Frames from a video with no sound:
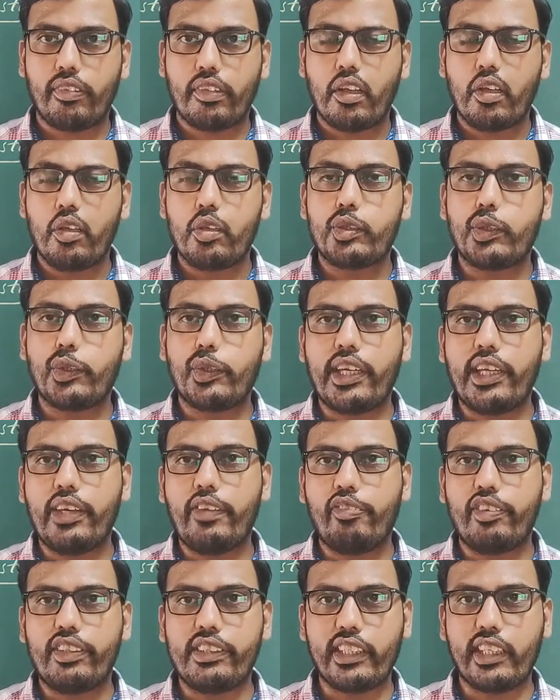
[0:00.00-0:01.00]
So in
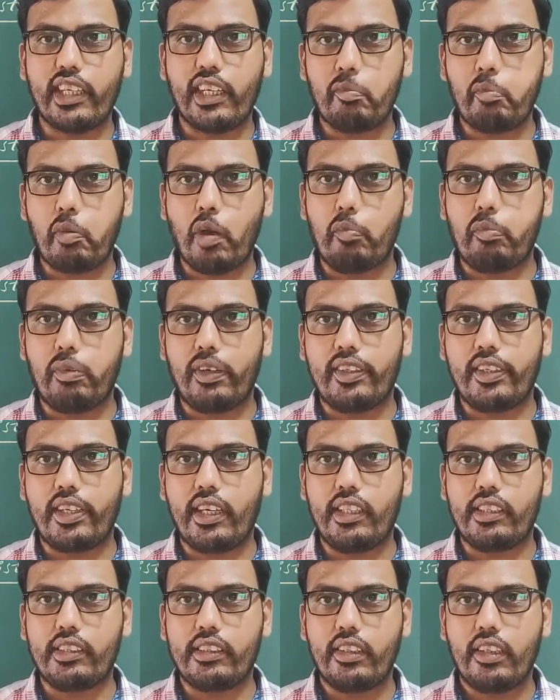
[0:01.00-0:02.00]
physical
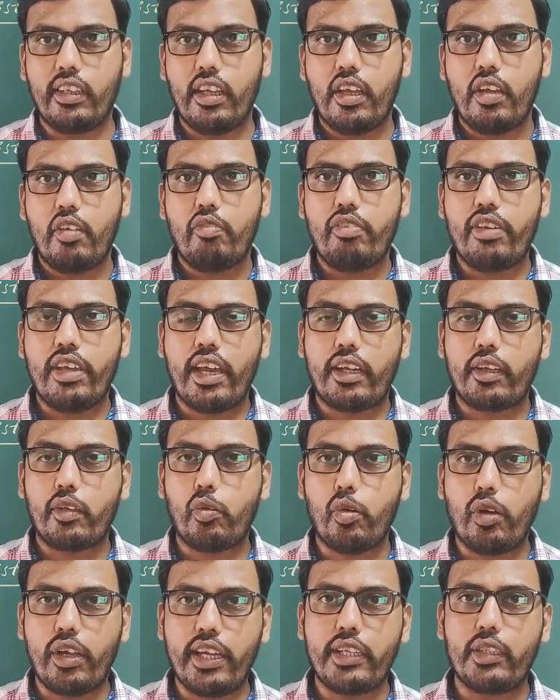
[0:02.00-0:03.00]
properties we are
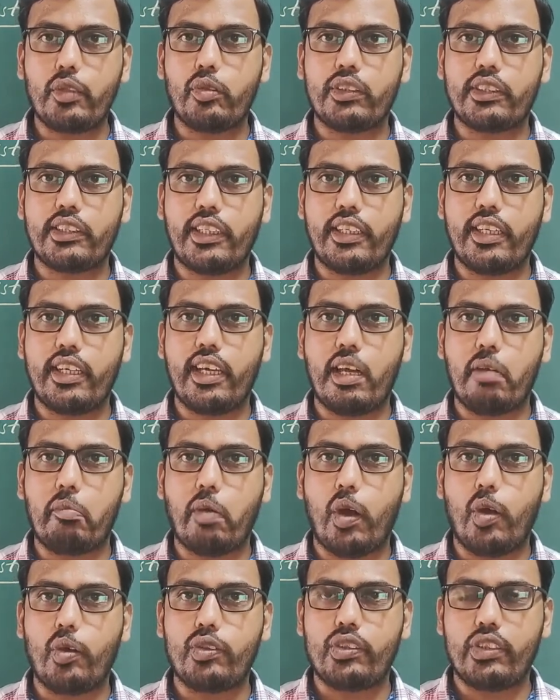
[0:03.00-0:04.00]
going to study
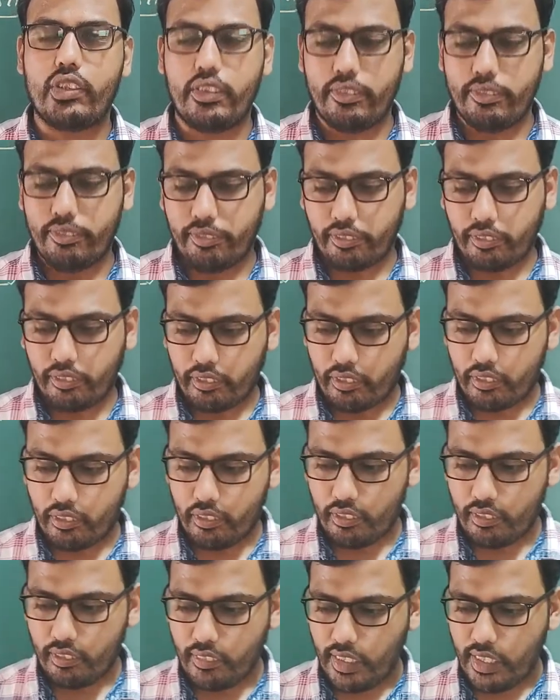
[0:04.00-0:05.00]
about
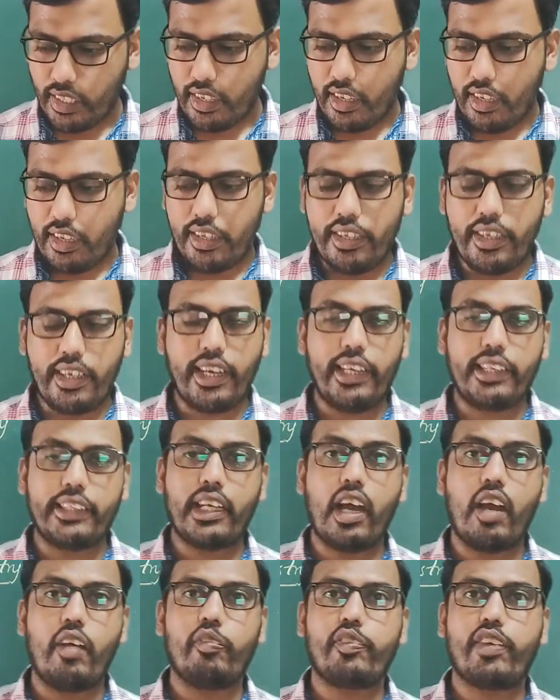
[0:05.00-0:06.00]
rate
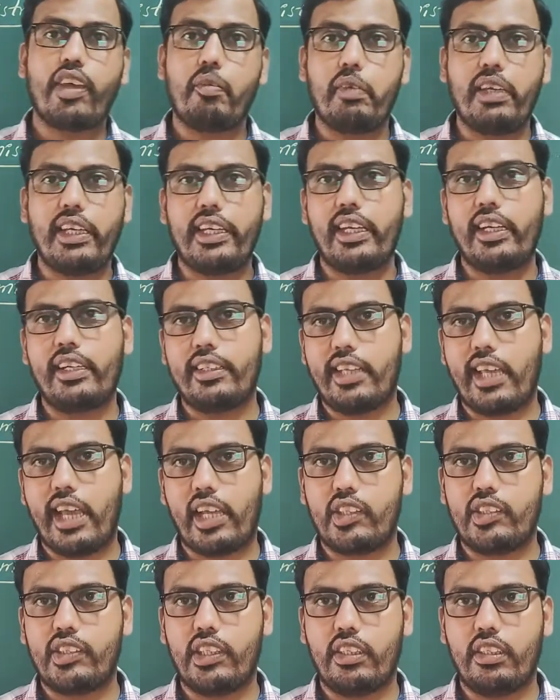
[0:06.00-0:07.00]
of chemical
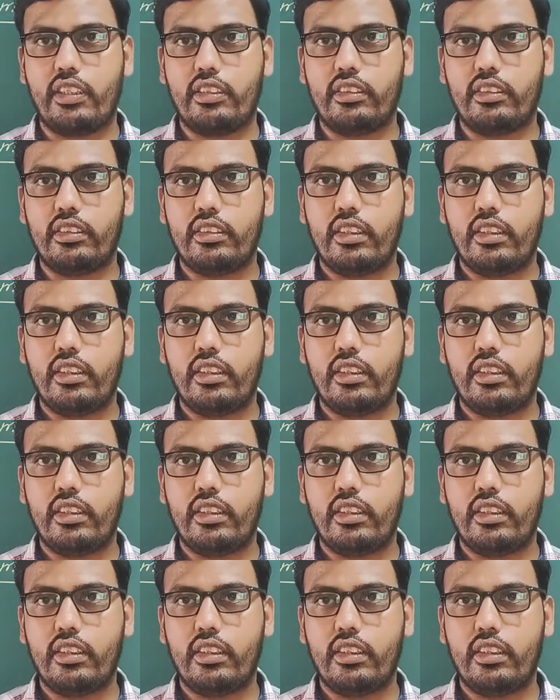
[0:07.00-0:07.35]
reaction.